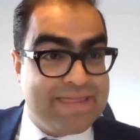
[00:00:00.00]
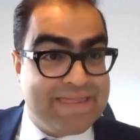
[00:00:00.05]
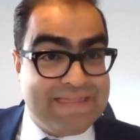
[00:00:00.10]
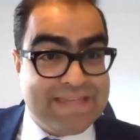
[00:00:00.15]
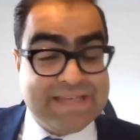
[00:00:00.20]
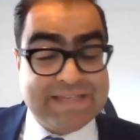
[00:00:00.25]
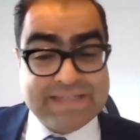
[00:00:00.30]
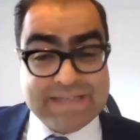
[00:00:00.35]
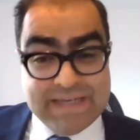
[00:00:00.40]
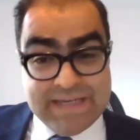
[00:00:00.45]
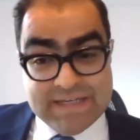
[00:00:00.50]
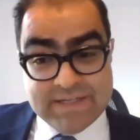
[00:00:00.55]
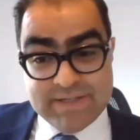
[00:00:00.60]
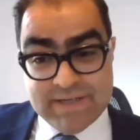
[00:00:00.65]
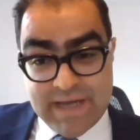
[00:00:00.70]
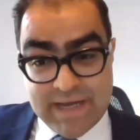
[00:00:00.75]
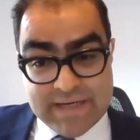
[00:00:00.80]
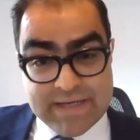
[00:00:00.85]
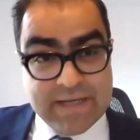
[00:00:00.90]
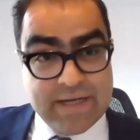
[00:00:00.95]
This is
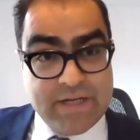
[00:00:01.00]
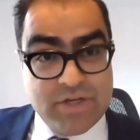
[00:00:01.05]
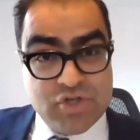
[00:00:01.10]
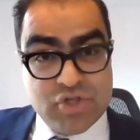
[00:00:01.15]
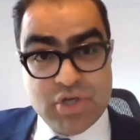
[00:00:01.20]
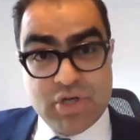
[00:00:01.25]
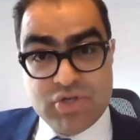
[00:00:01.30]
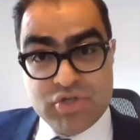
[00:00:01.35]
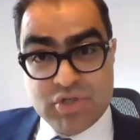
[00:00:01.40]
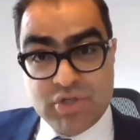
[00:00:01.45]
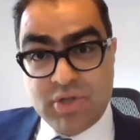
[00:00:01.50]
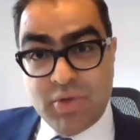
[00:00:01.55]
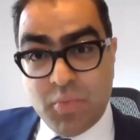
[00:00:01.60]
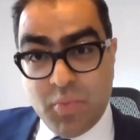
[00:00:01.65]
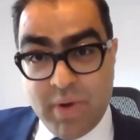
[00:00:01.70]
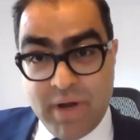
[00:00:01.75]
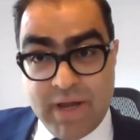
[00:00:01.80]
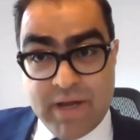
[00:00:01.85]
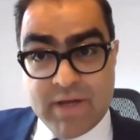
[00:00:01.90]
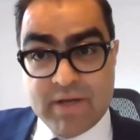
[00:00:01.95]
radically changing the
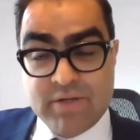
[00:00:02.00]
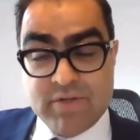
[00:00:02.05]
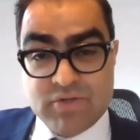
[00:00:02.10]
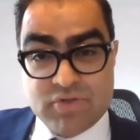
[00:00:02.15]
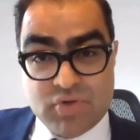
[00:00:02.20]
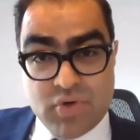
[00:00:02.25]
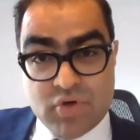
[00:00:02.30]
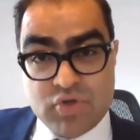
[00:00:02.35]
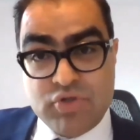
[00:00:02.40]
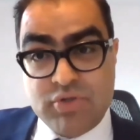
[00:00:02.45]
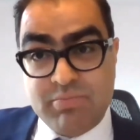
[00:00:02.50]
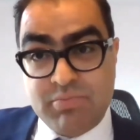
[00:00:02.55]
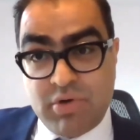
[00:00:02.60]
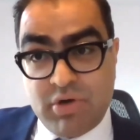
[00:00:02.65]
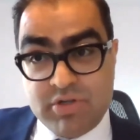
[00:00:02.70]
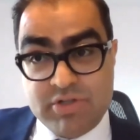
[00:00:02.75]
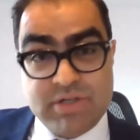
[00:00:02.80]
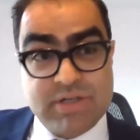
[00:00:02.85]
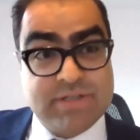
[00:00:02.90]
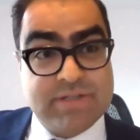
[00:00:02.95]
way construction
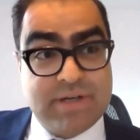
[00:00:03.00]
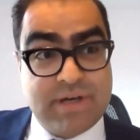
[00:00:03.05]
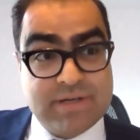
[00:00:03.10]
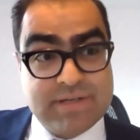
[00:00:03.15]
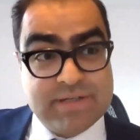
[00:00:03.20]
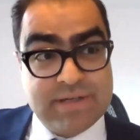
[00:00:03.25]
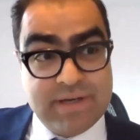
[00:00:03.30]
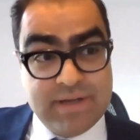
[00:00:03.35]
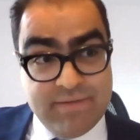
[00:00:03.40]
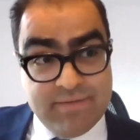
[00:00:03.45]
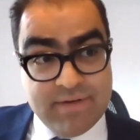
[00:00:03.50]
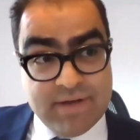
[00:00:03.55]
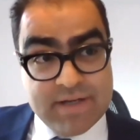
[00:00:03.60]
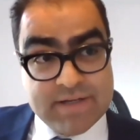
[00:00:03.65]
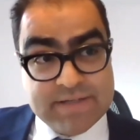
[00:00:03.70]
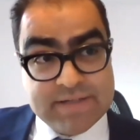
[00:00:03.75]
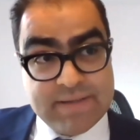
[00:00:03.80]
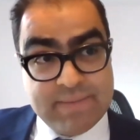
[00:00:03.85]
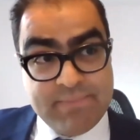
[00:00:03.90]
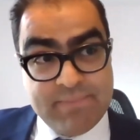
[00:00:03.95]
projects are
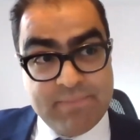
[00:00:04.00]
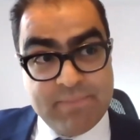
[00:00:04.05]
delivered.